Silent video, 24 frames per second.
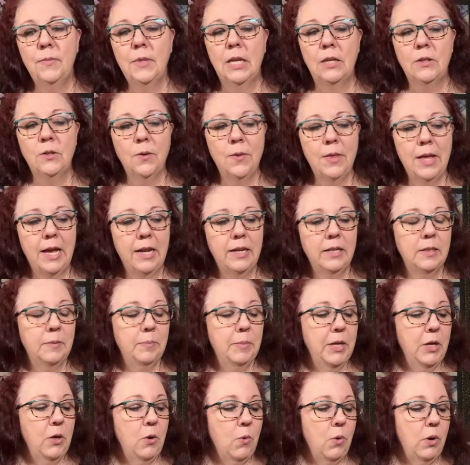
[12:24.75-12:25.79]
so that has
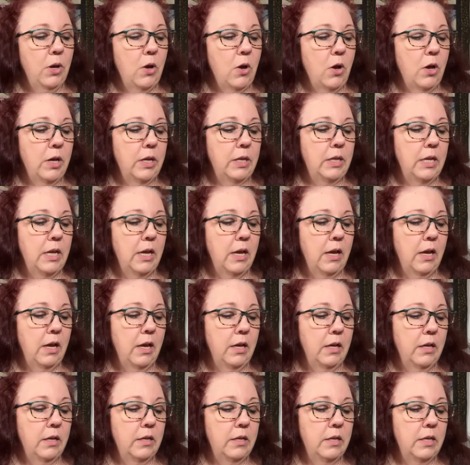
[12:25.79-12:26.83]
been going on.
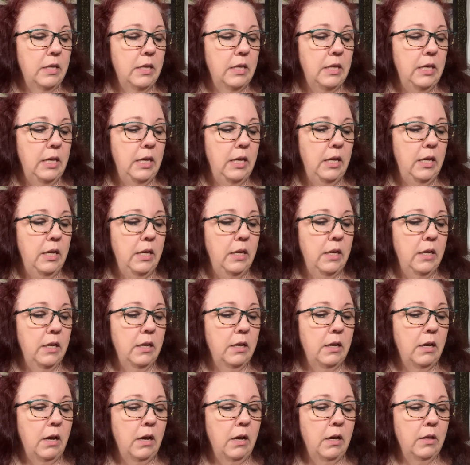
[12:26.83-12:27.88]
Uh, the
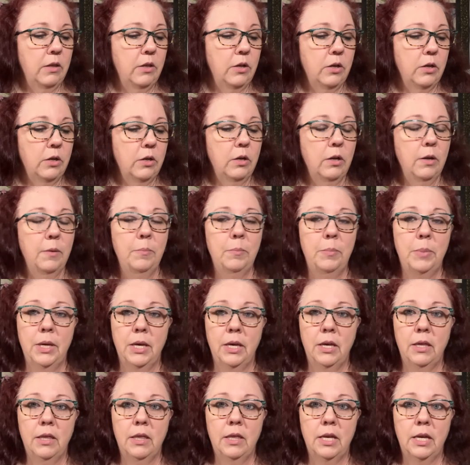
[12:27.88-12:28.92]
other
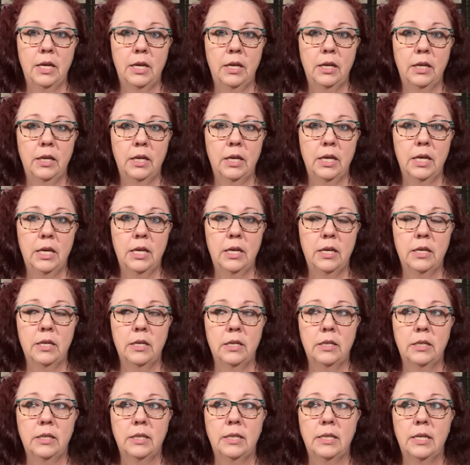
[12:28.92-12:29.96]
big thing
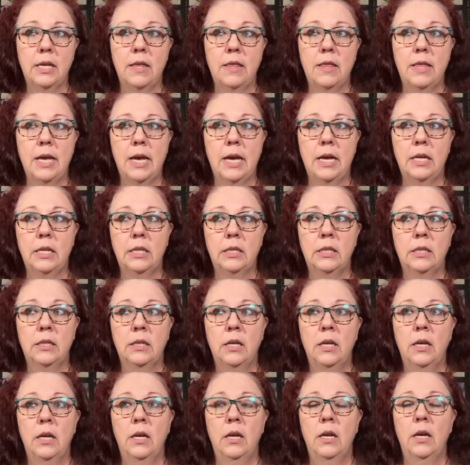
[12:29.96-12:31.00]
is that
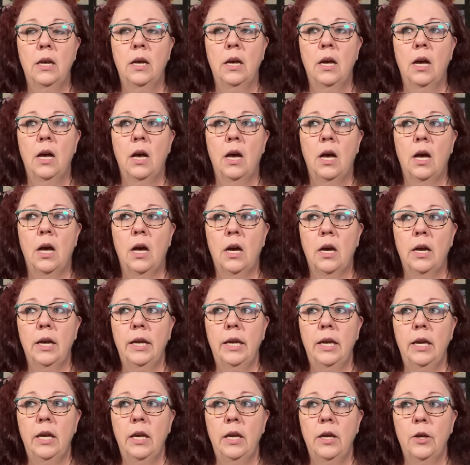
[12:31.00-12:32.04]

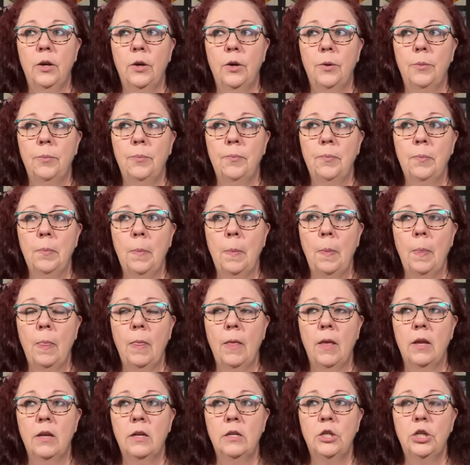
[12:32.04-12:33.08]
I am
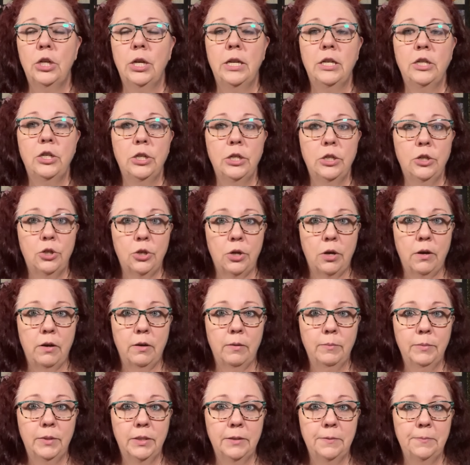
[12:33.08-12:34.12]
changing
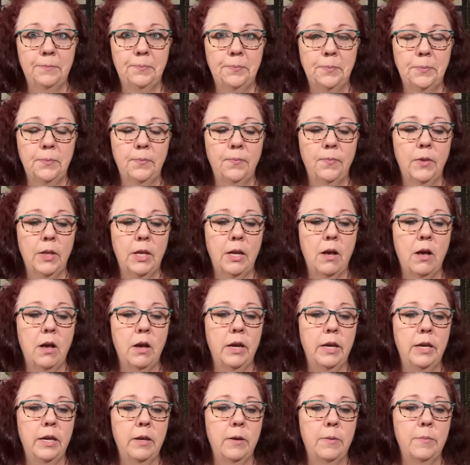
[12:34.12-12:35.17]
jobs.
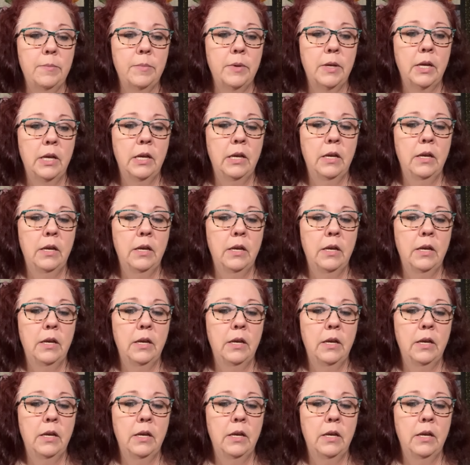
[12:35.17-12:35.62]
I am